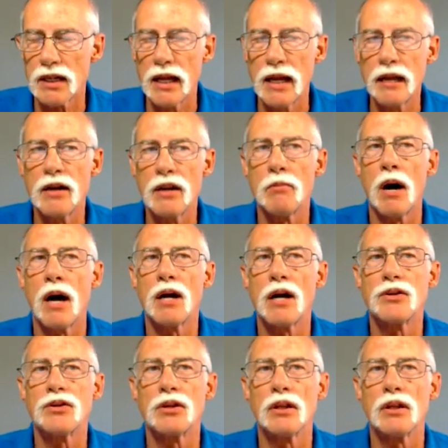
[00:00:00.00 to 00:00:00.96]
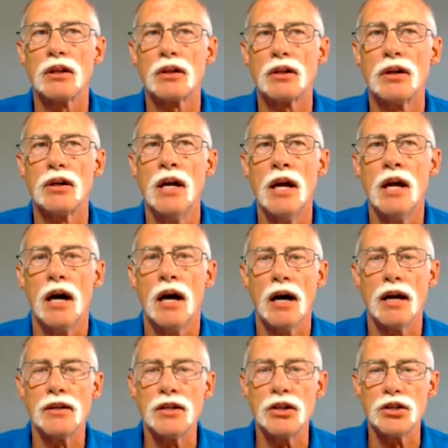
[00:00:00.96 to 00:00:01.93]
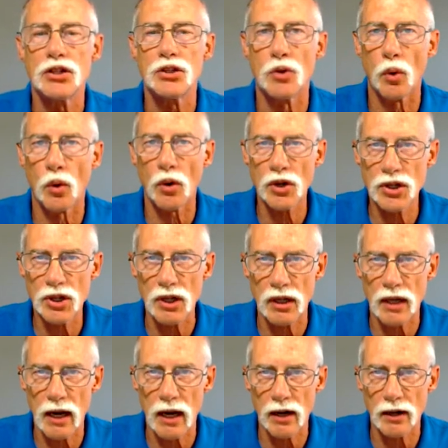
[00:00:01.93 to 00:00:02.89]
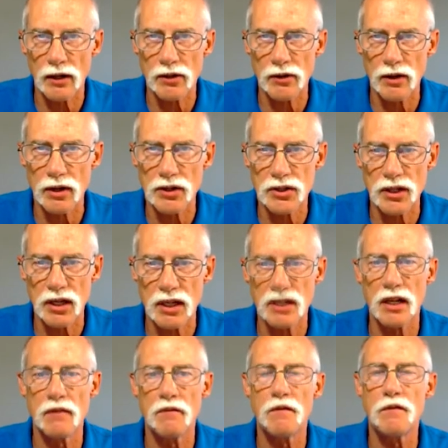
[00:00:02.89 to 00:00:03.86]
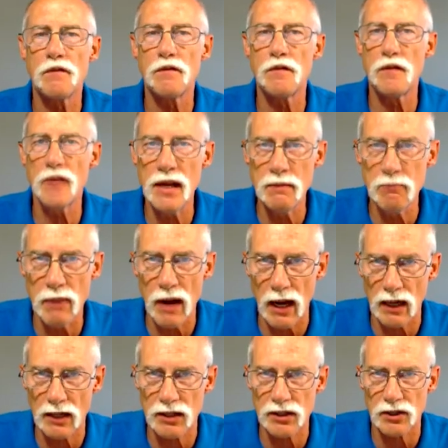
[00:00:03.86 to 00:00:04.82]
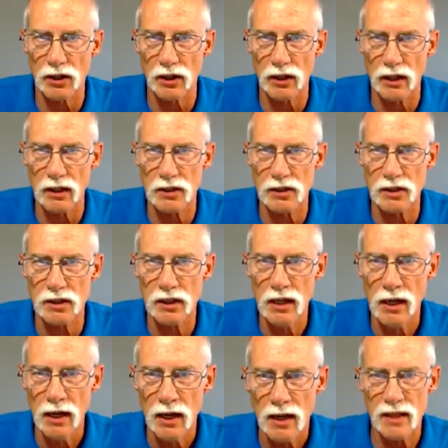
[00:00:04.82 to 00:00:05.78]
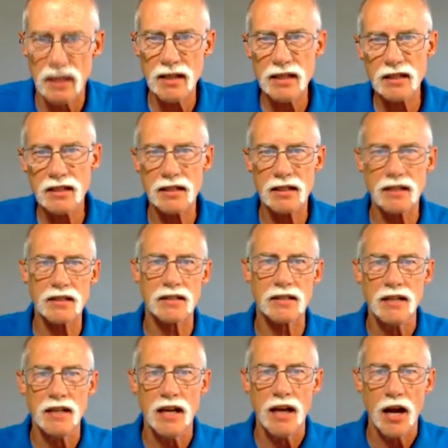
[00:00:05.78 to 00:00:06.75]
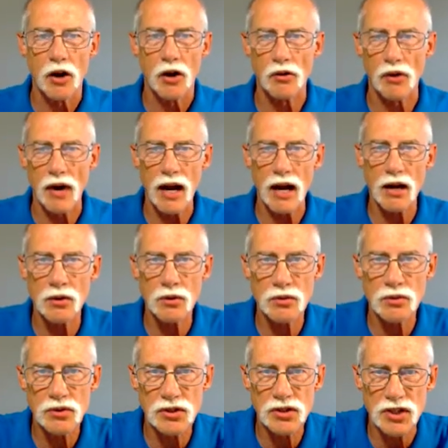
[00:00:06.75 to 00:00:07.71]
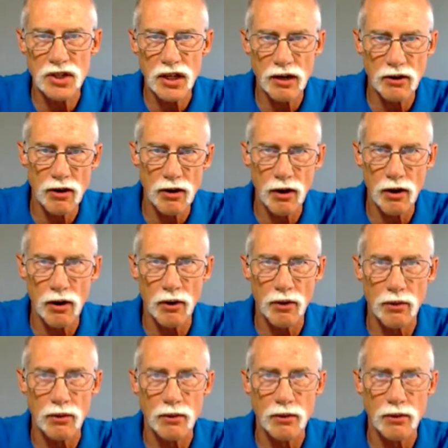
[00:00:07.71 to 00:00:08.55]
intermodular uh, distortion characteristics and feedback circuits. This is ground zero.